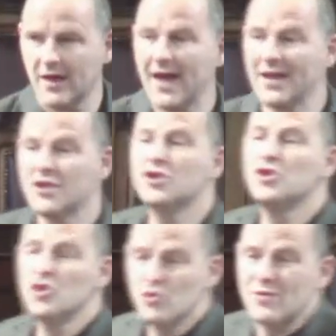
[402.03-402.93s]
and
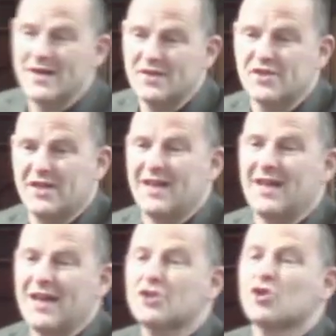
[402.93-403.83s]
new ways get
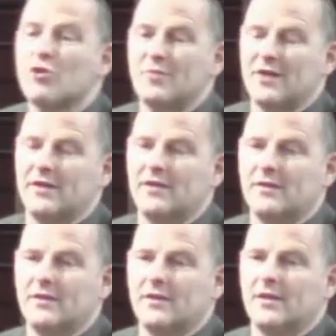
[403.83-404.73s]
adopted
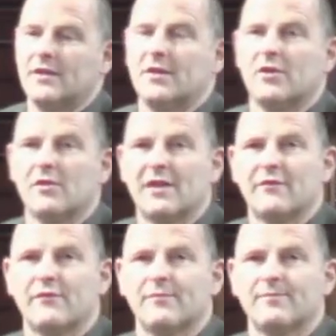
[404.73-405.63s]
in our
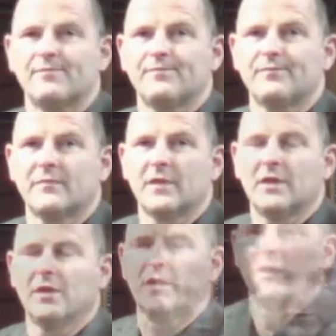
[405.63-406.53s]
life.
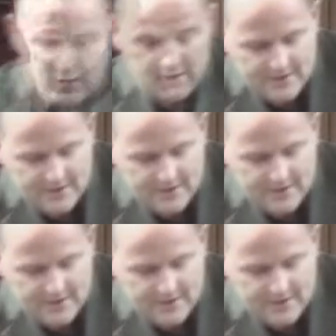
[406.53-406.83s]
So